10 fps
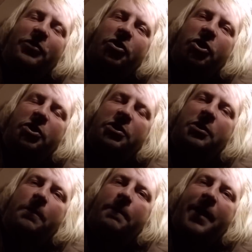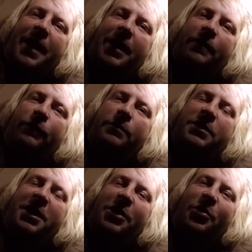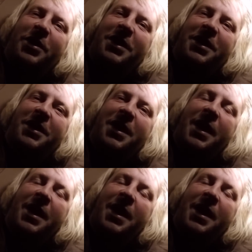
just got back from towing